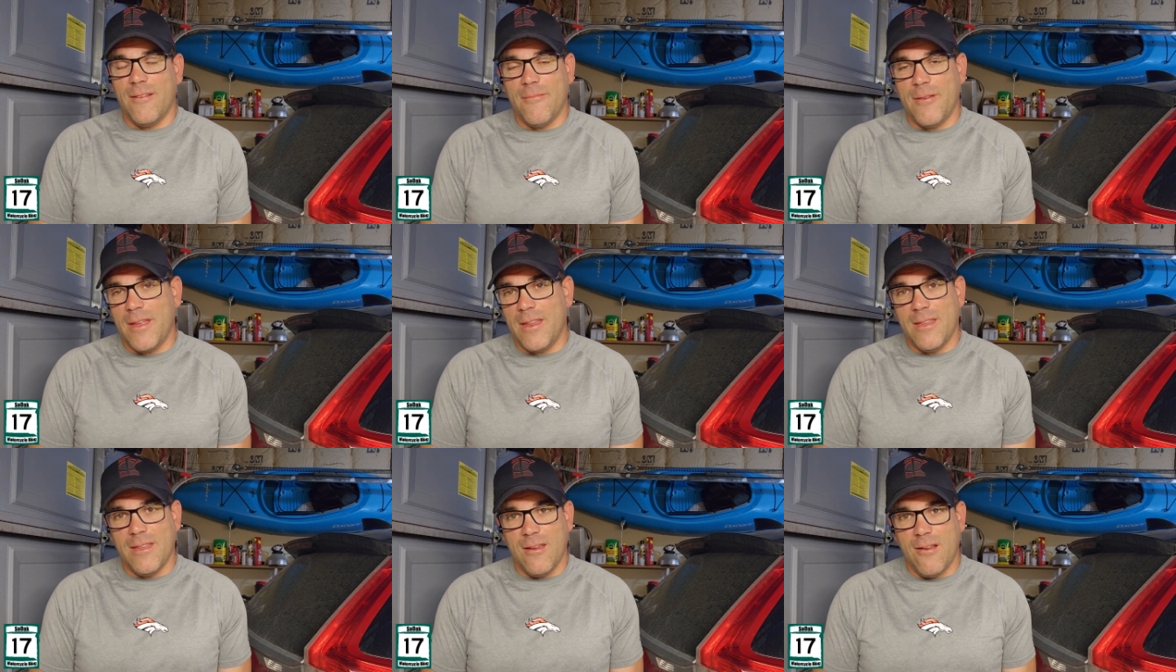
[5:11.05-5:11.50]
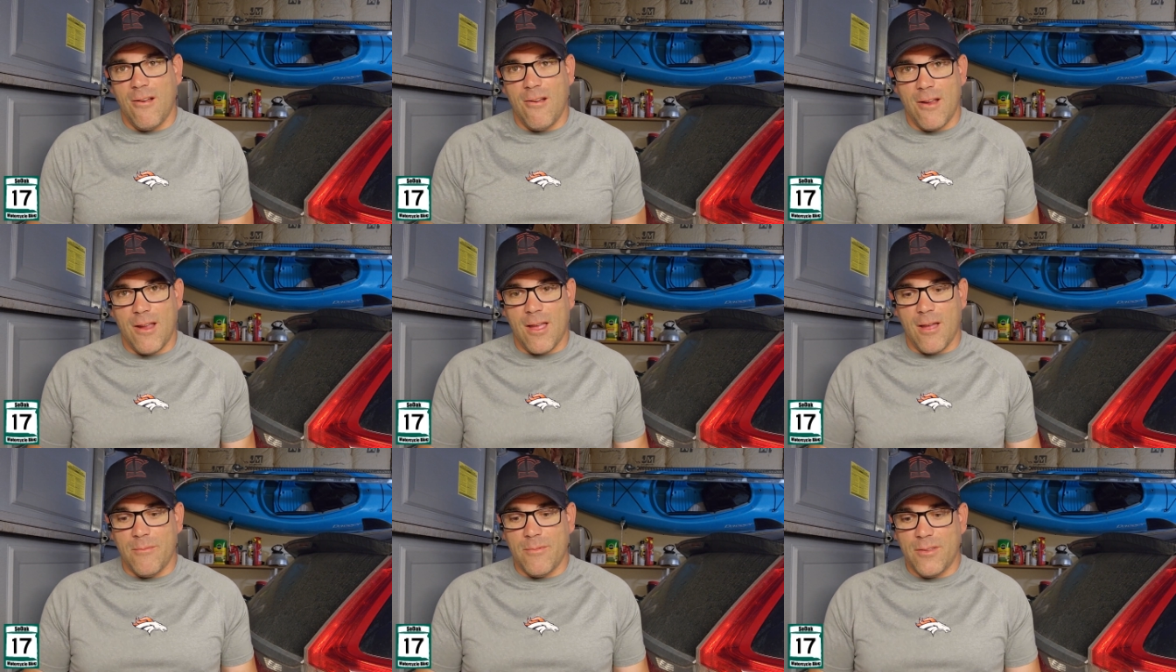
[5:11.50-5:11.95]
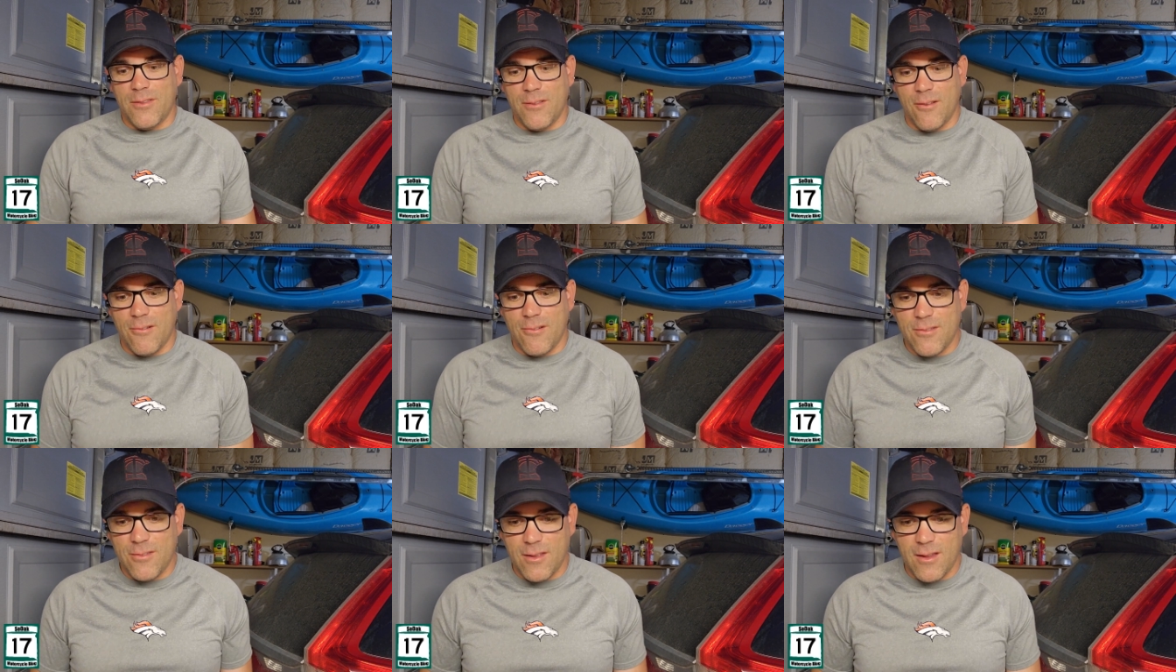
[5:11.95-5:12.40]
I mean, you're already coming
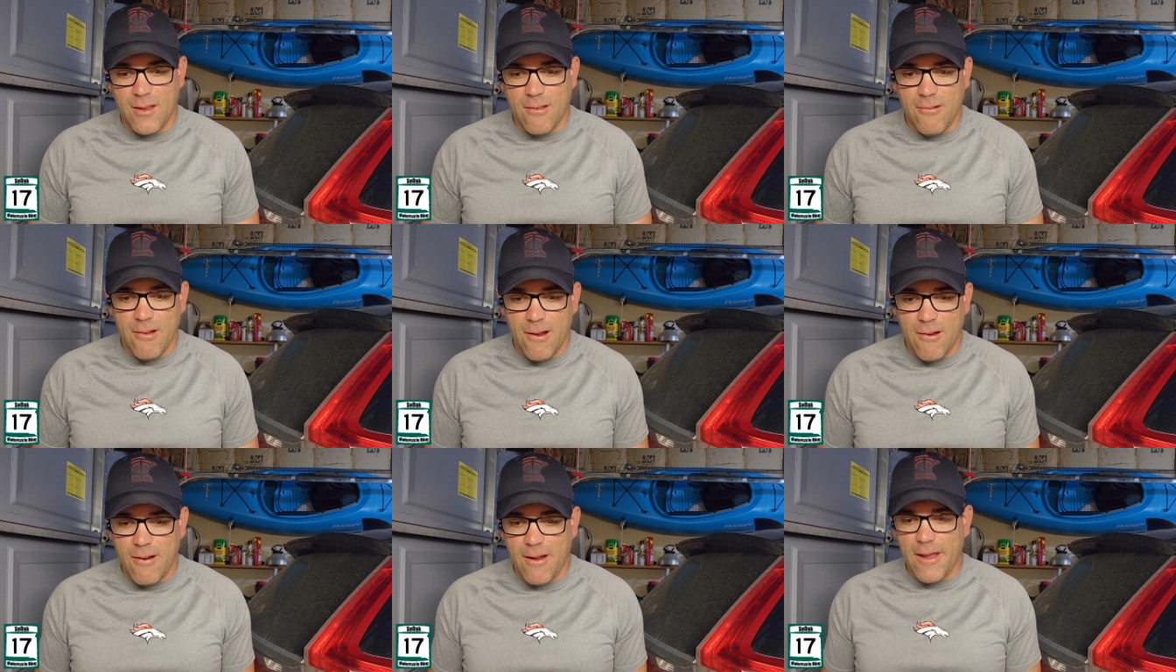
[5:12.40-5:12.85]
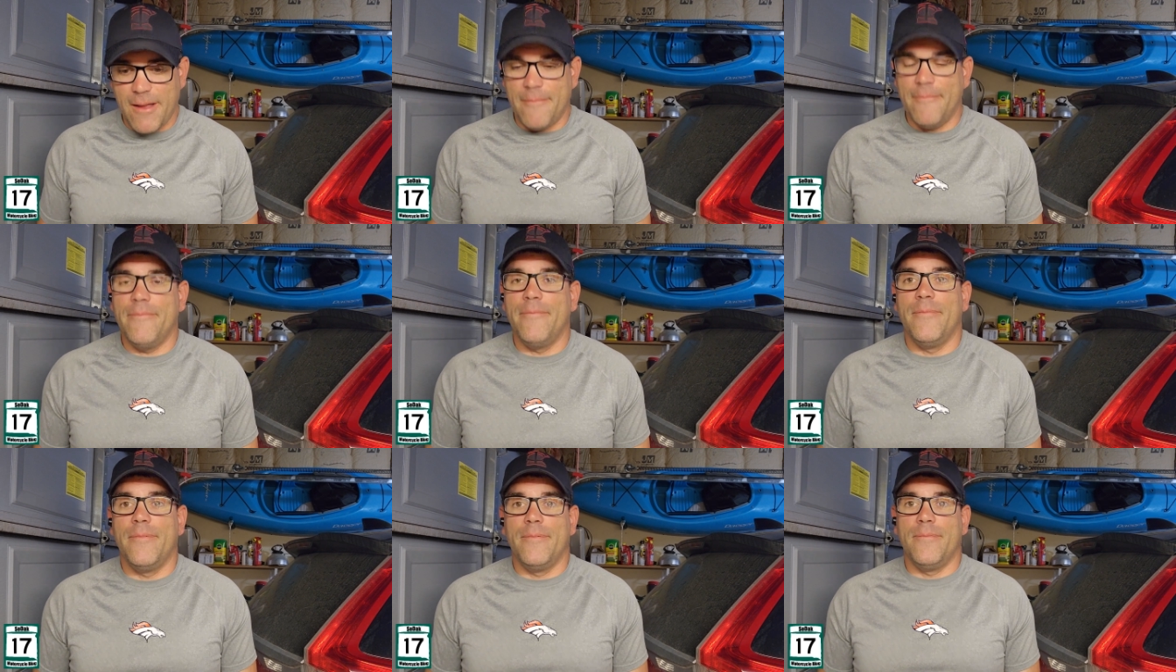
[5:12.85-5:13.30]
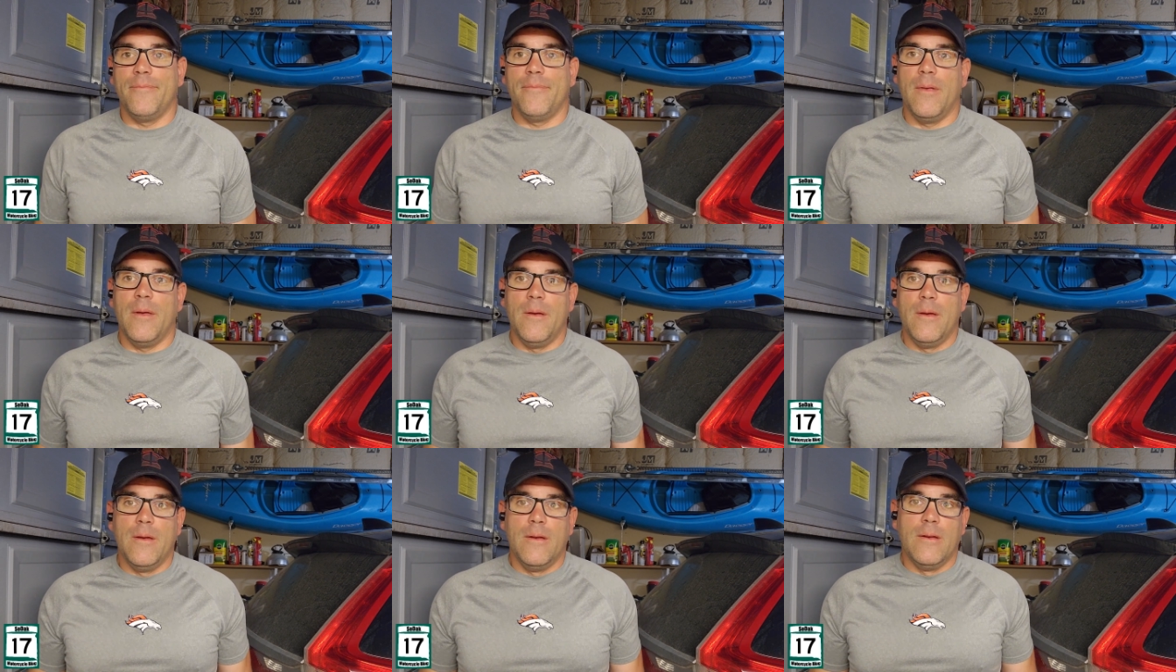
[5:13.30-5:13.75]
Sturgis anyway, right?
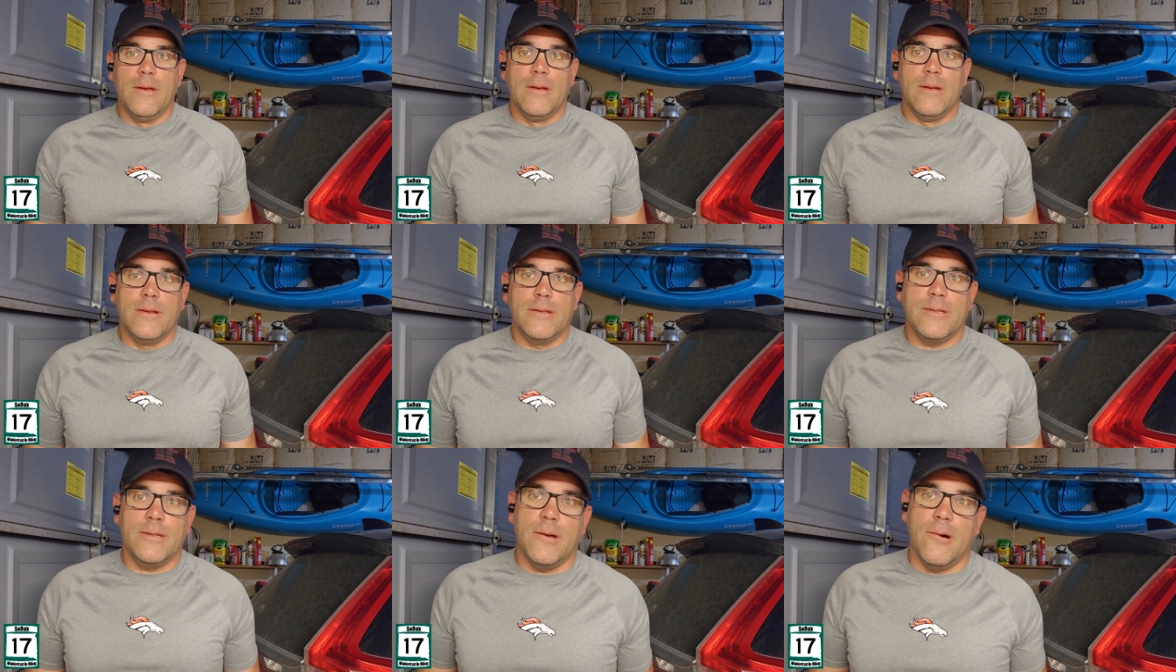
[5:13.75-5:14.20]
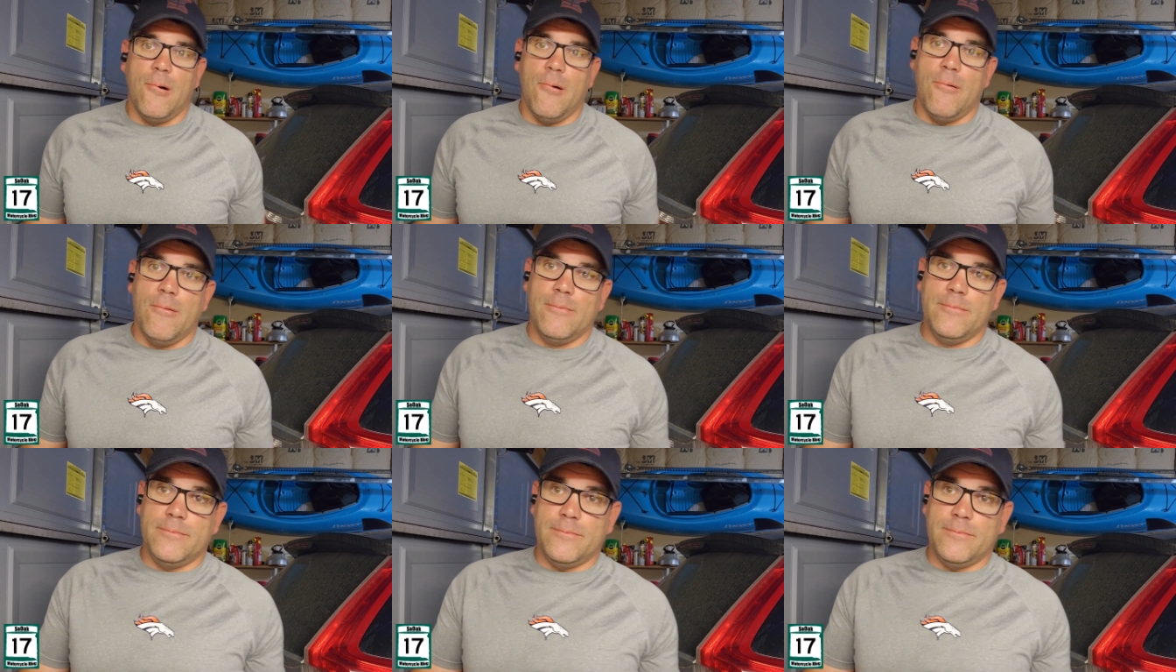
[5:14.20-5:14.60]
So